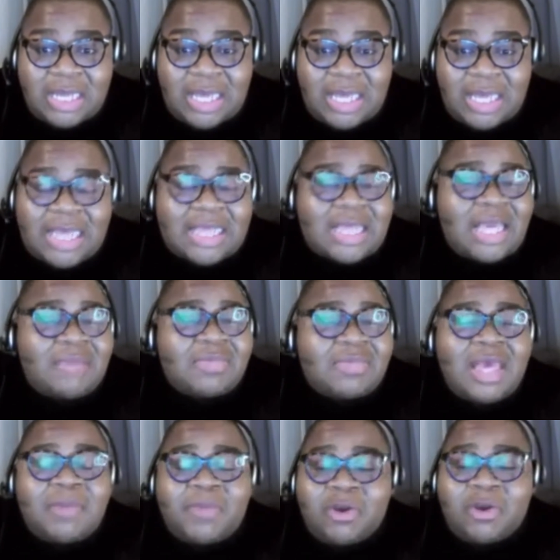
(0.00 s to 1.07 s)
seems
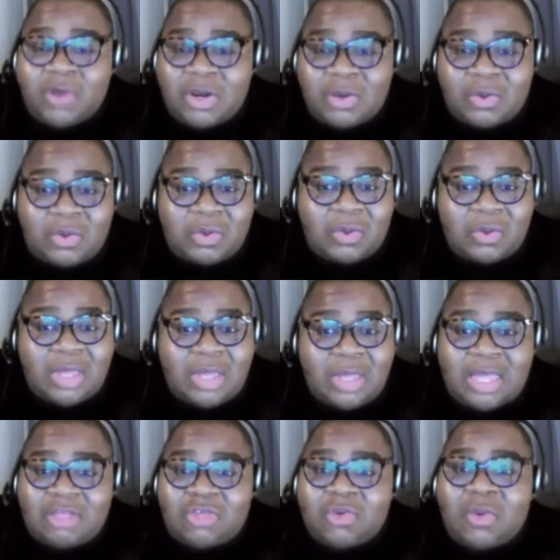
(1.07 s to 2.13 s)
hypocritical
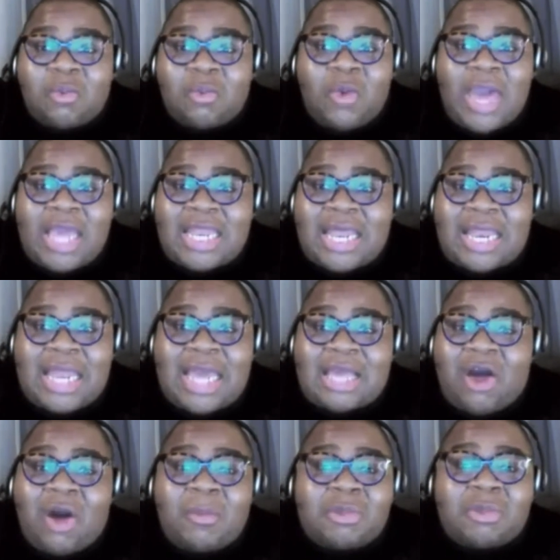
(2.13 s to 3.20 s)
to a way that like
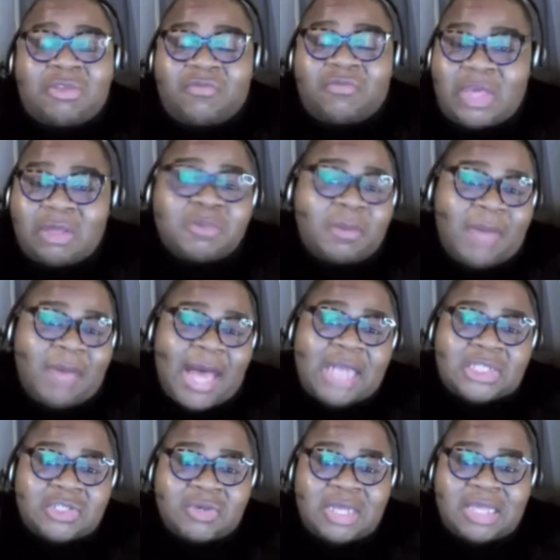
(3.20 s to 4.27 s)
almost feels
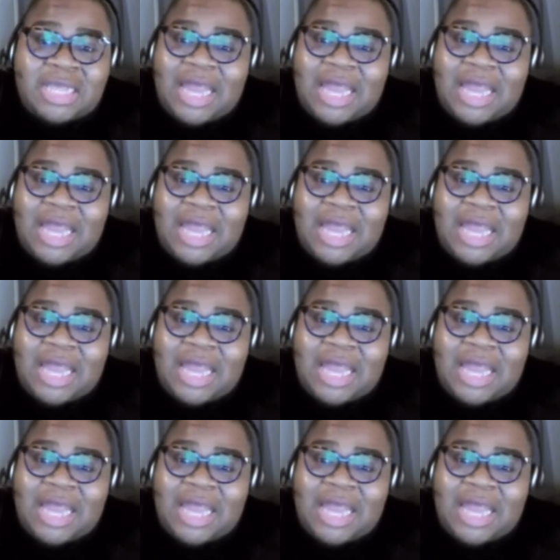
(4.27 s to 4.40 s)
preposterous.